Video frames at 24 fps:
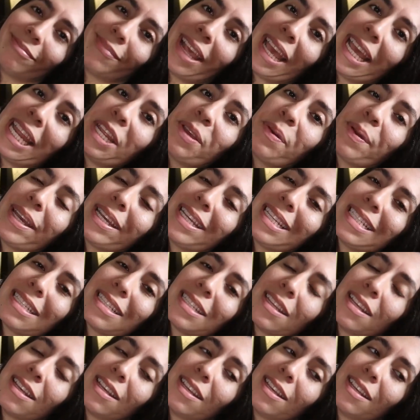Anyways,
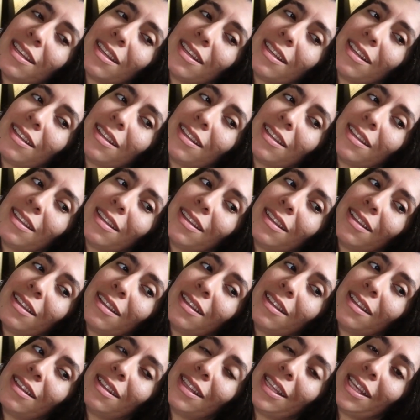
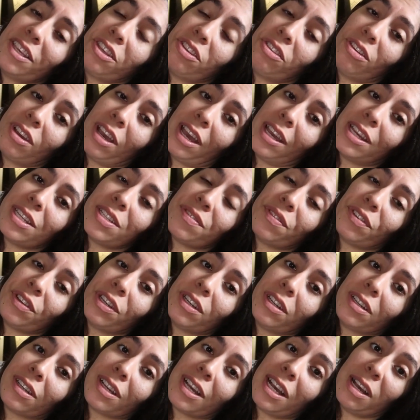thank you guys
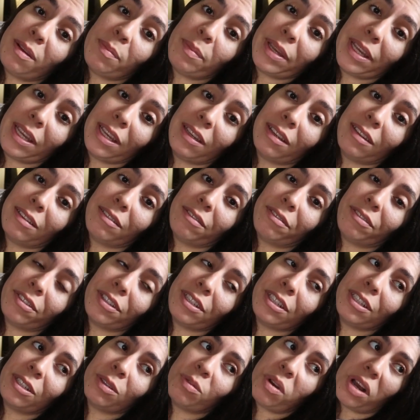for coming,
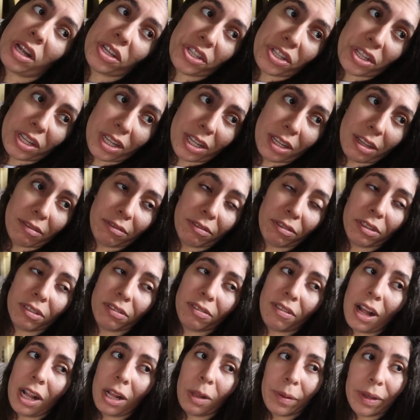for watching, for
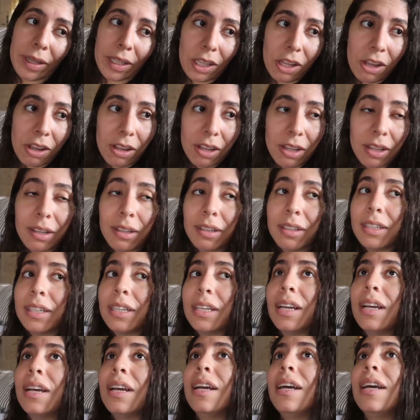following along.
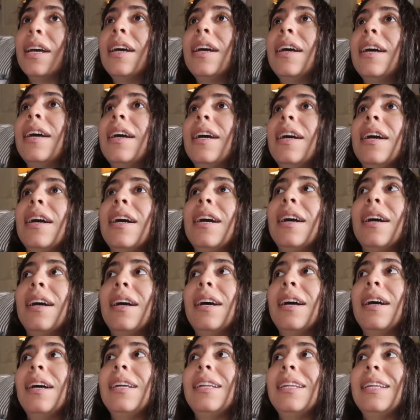
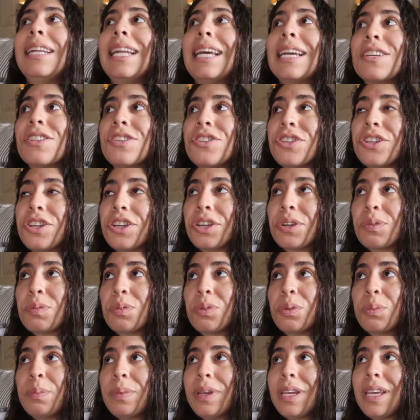Next year
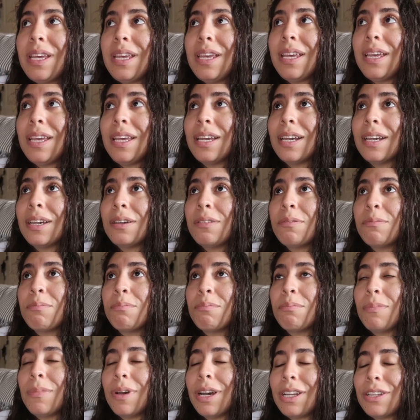will be
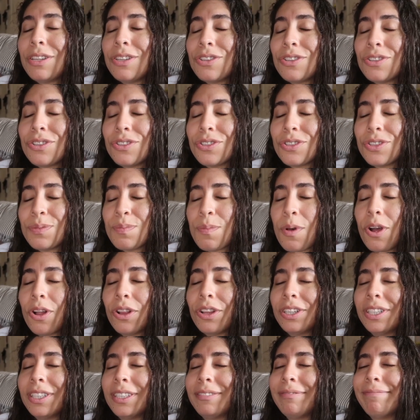much
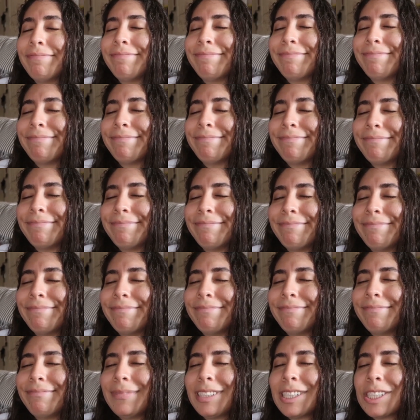smaller
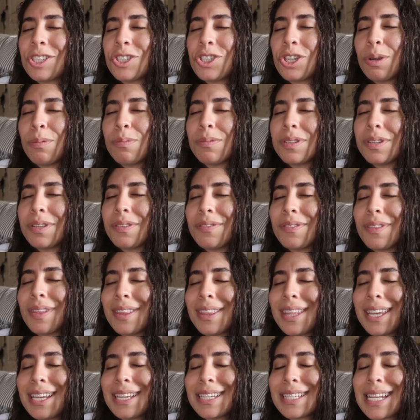in terms of the
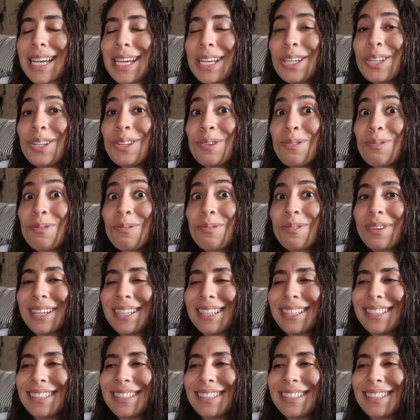things I do,